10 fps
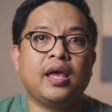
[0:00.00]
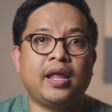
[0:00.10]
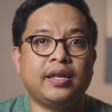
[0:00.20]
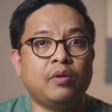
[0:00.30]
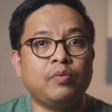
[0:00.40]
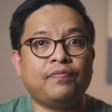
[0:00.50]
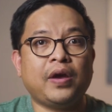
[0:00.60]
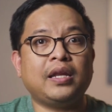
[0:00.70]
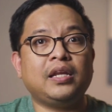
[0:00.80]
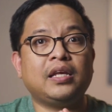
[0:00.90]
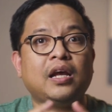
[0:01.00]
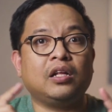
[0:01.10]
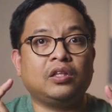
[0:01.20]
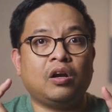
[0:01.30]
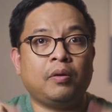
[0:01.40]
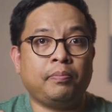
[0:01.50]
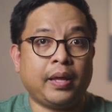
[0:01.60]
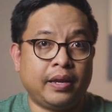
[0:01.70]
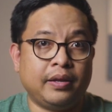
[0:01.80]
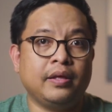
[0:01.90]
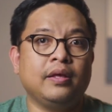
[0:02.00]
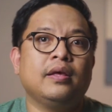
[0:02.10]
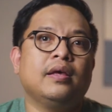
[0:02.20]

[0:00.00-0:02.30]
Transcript: And then we finally got our PIN.